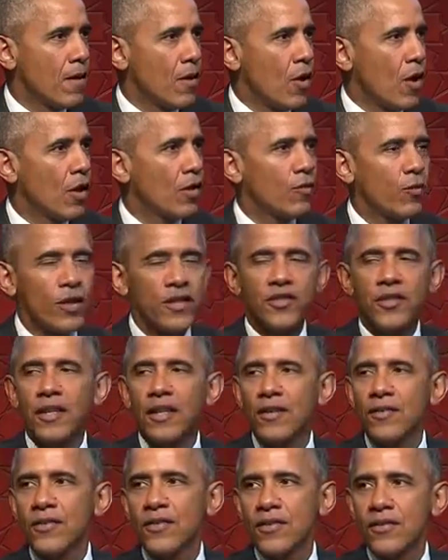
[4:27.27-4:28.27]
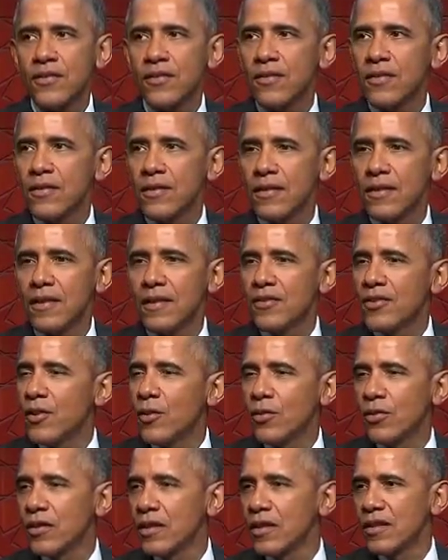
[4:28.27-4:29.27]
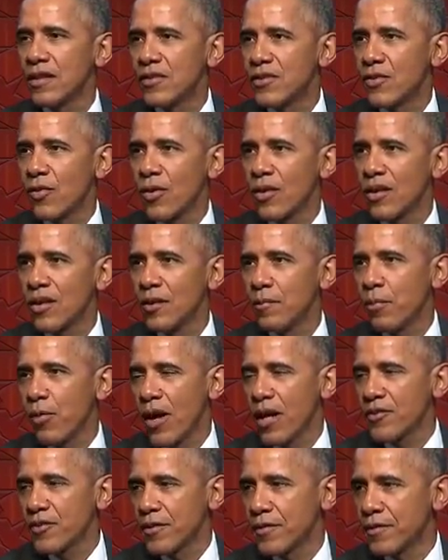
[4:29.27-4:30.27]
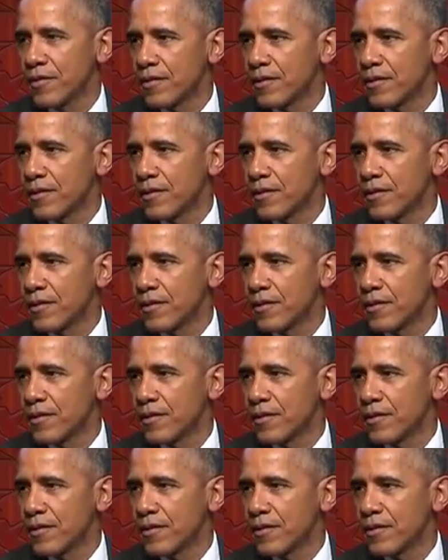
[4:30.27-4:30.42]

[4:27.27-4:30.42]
all of which gives this hugely distorted impression.